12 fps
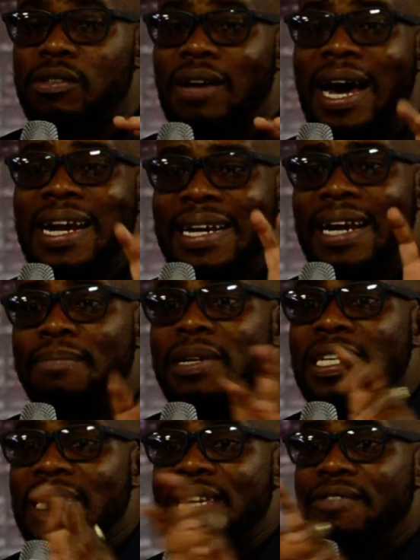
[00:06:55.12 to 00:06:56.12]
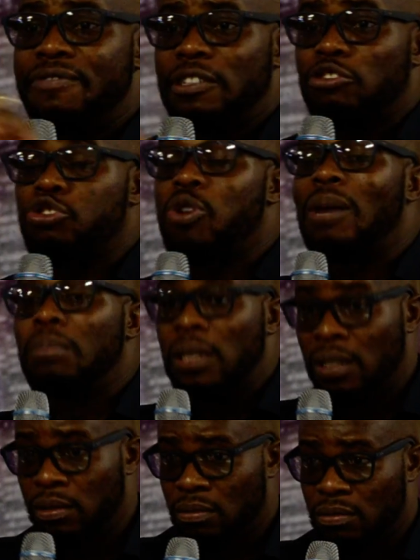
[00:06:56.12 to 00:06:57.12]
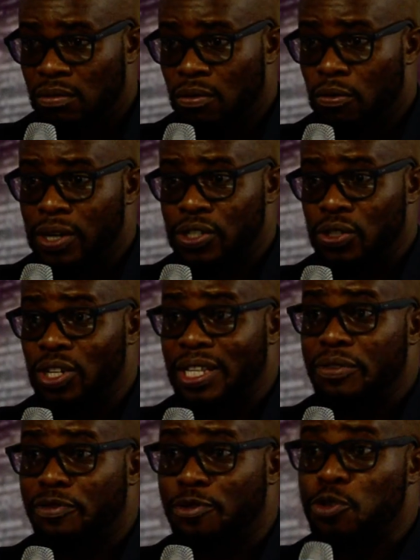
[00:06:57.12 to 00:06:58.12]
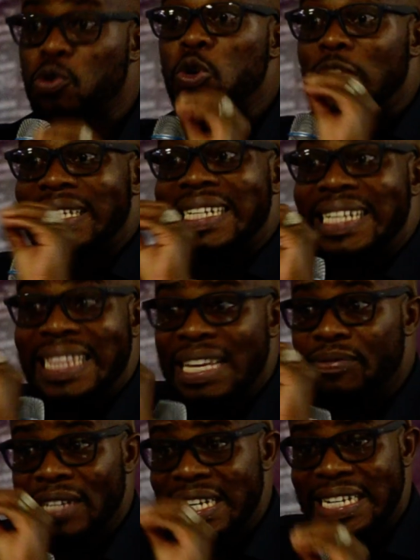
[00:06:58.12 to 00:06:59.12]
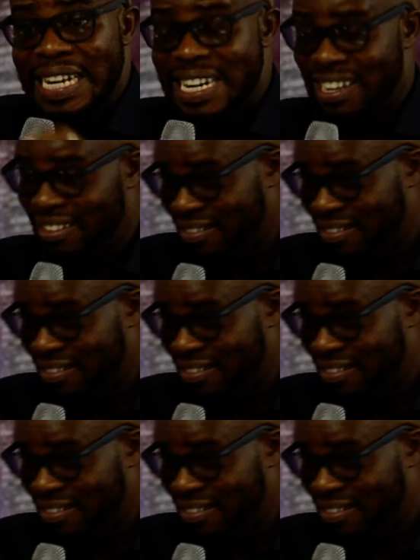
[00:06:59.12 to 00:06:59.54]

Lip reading: Adam and Eve in trouble was not the fruit they've eaten.